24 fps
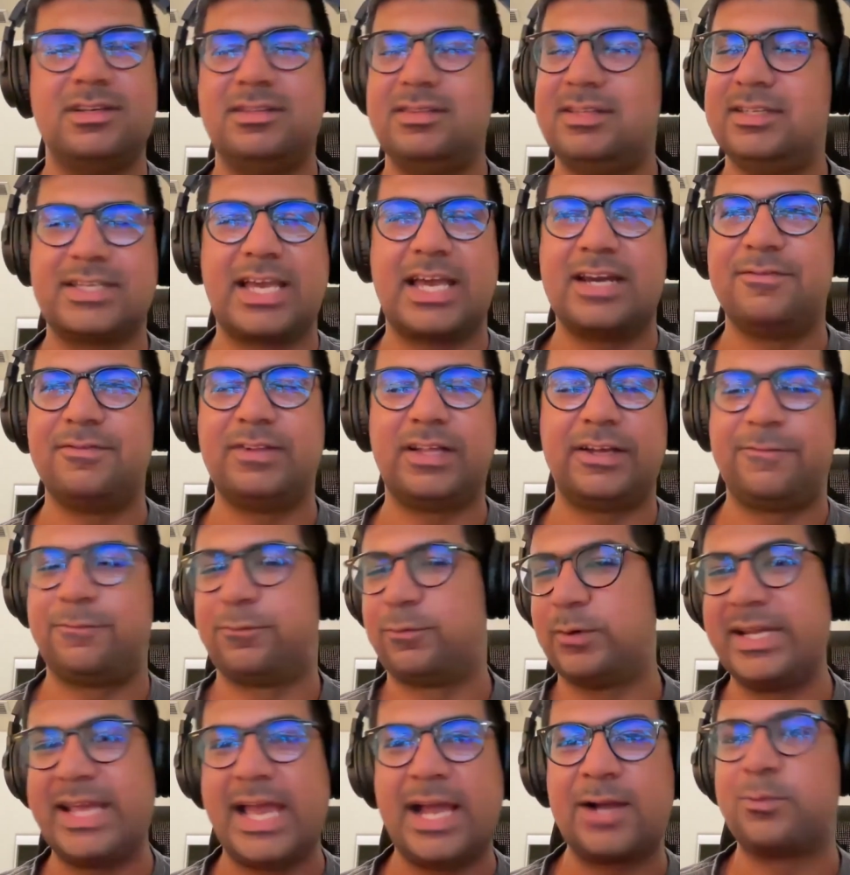this kind of like
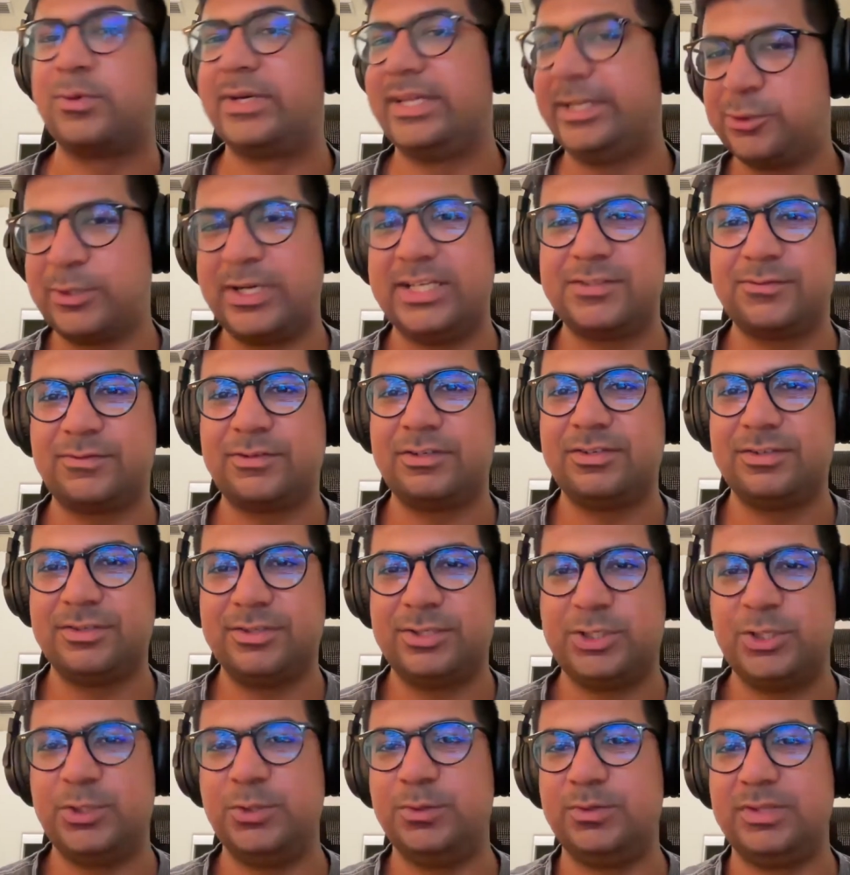free equity transfer
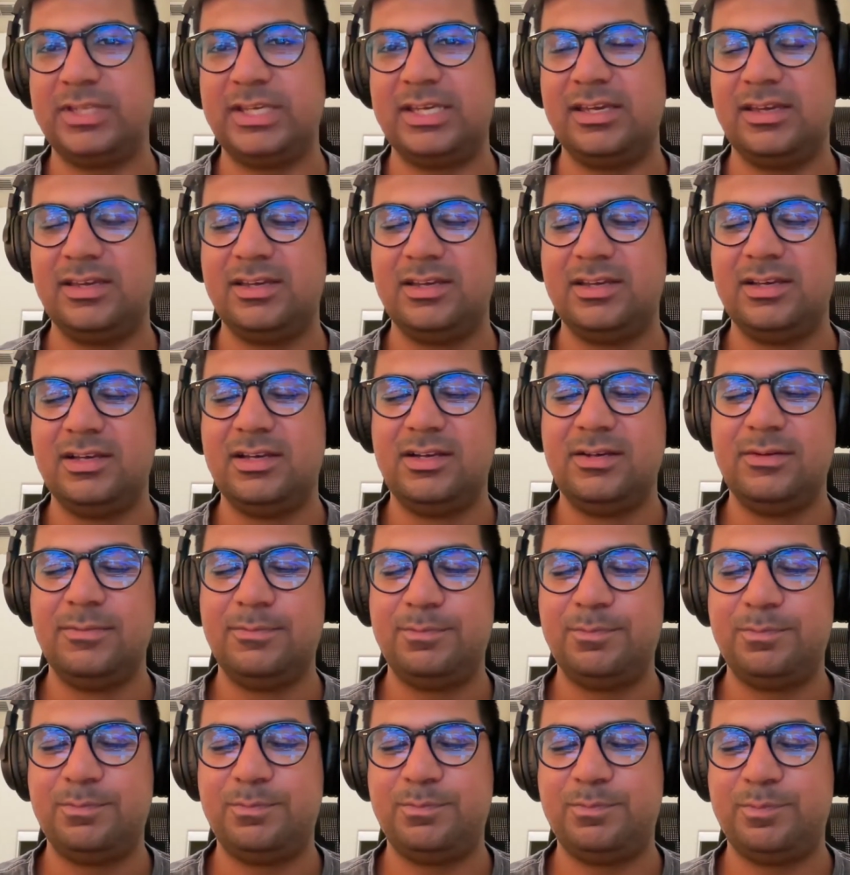to the
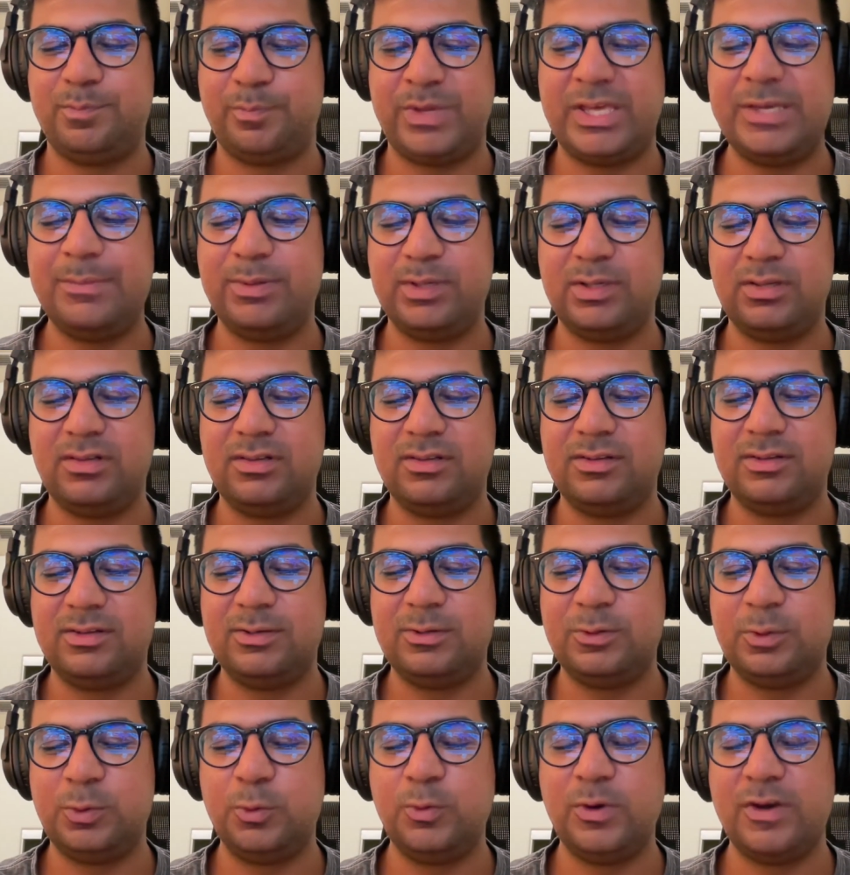people
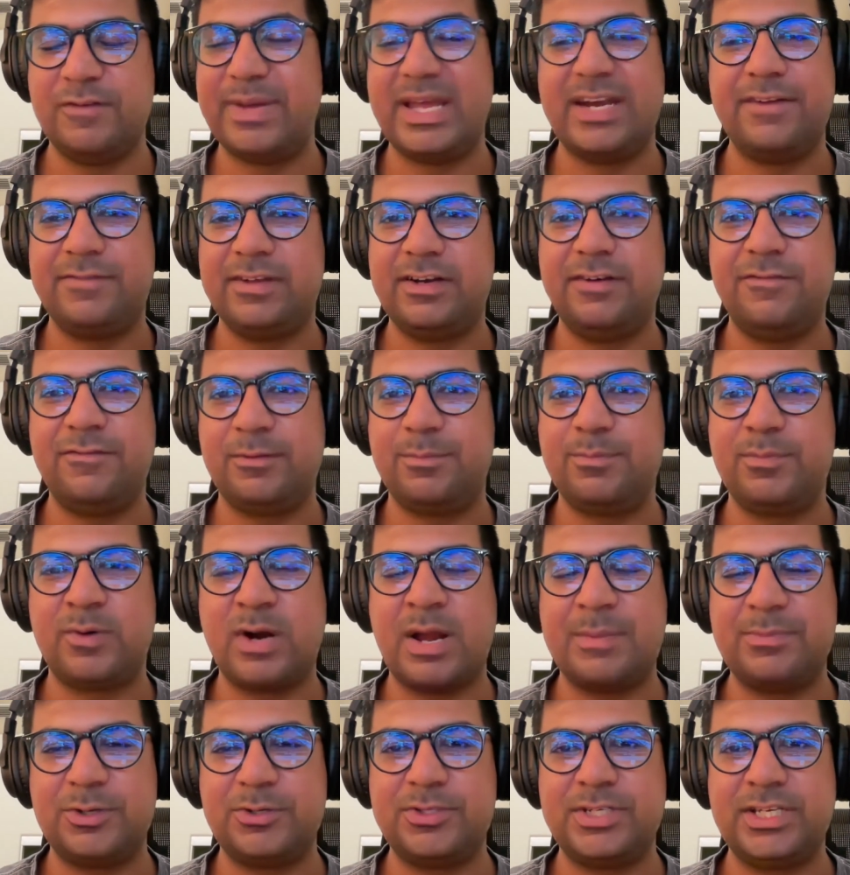who have benefited from
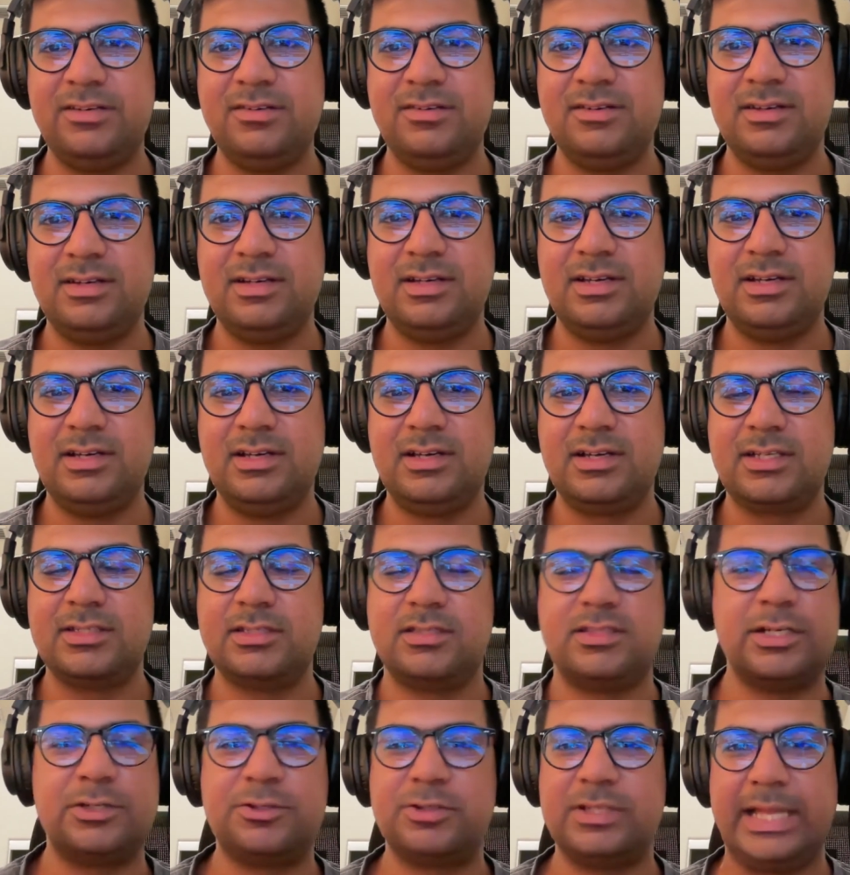Prop 13,
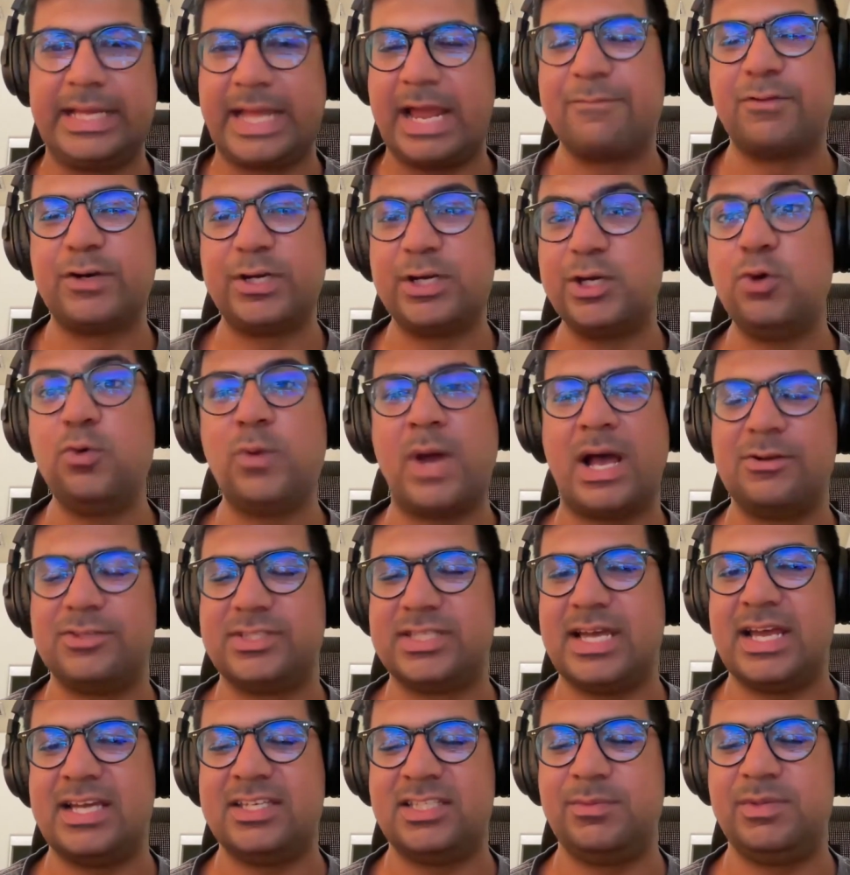because essentially like every new house
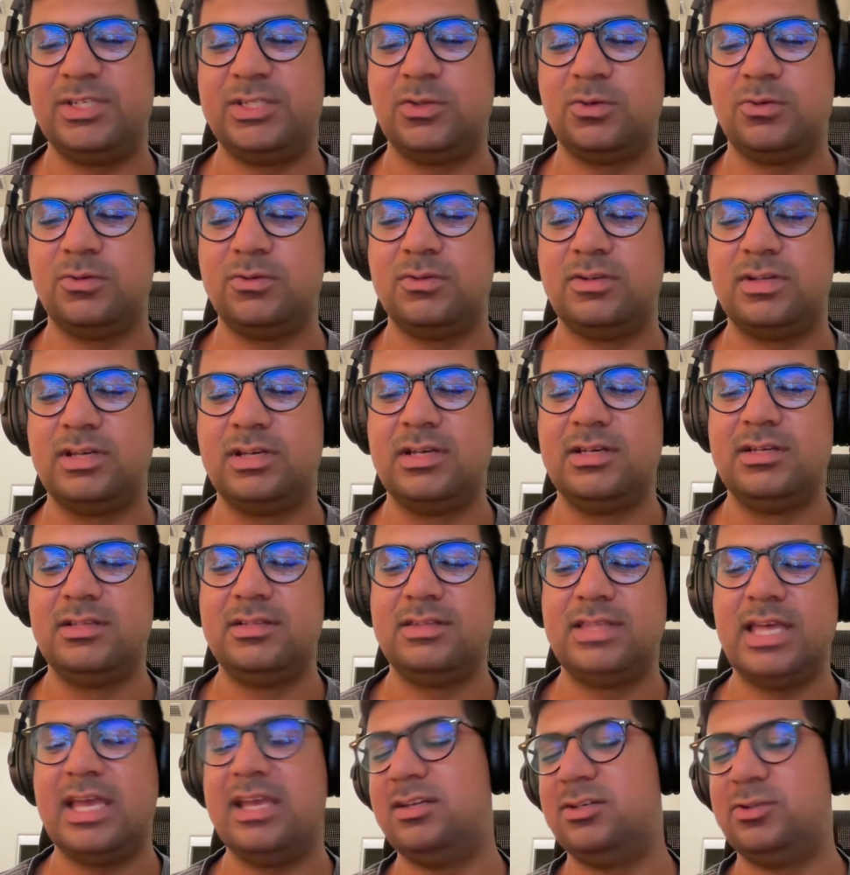that has to be sold,
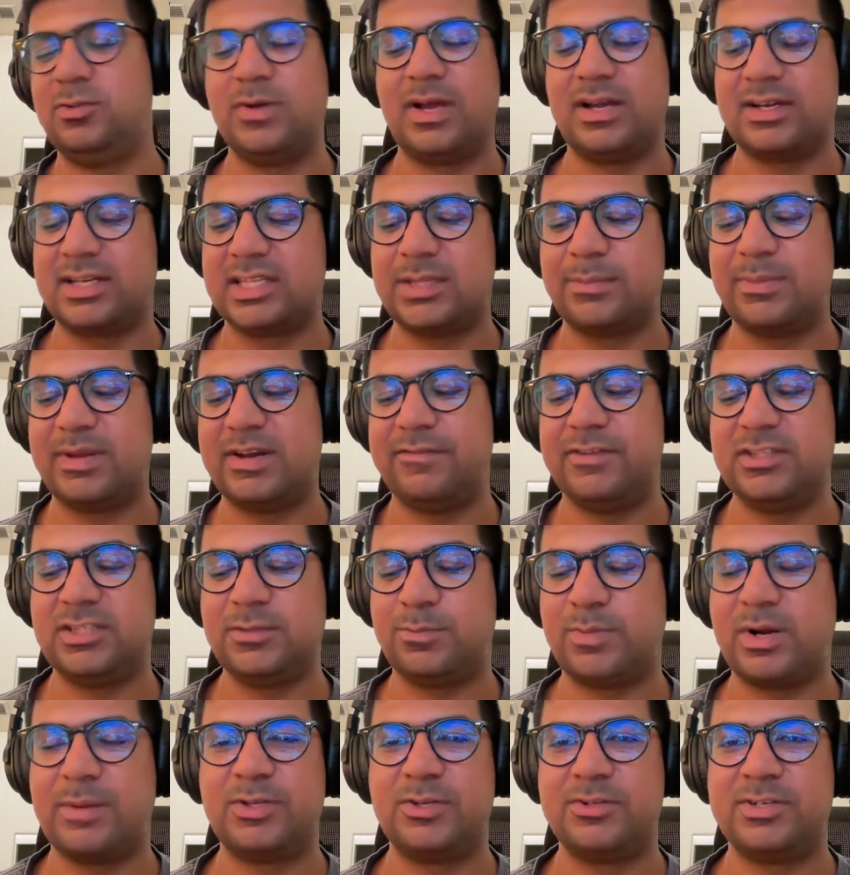they do not get the benefits
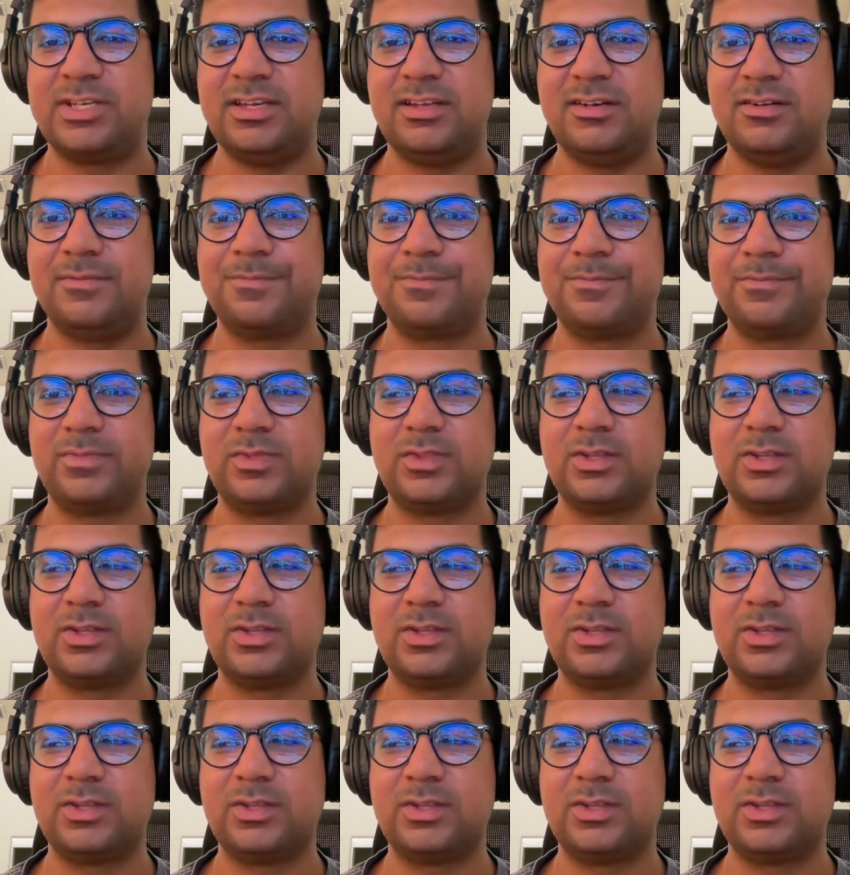of Prop 13.